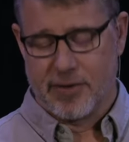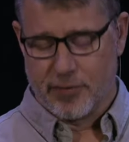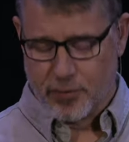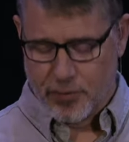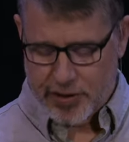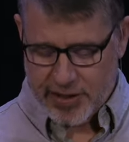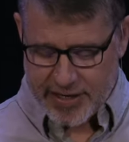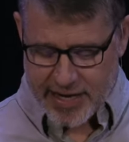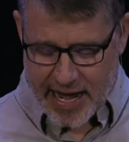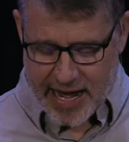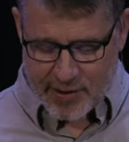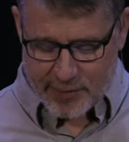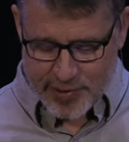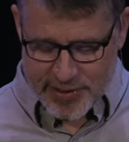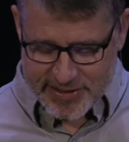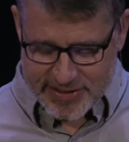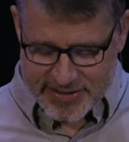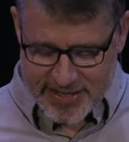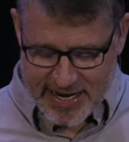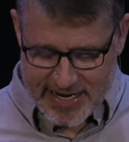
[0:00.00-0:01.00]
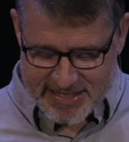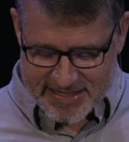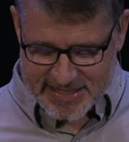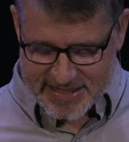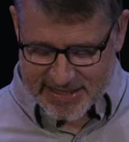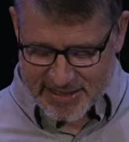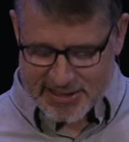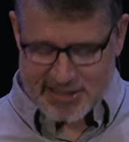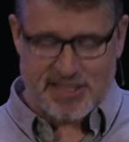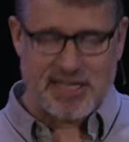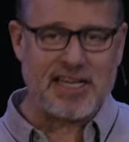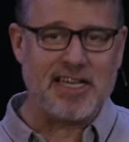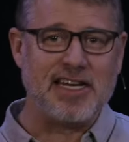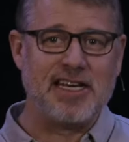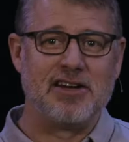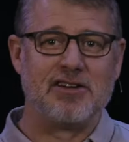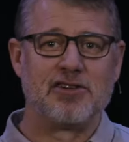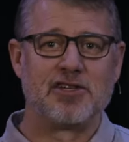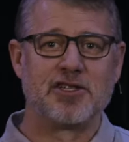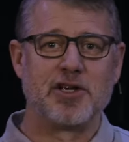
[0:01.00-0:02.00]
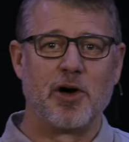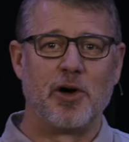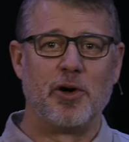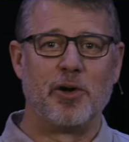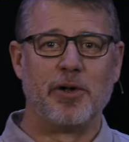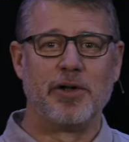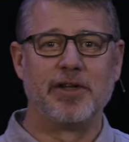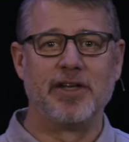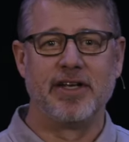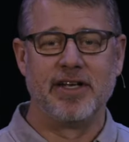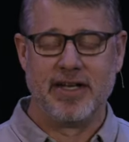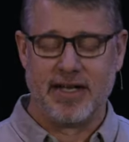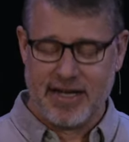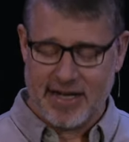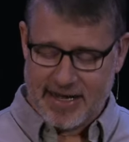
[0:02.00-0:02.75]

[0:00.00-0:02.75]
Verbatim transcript: When I was uh, 16 years old,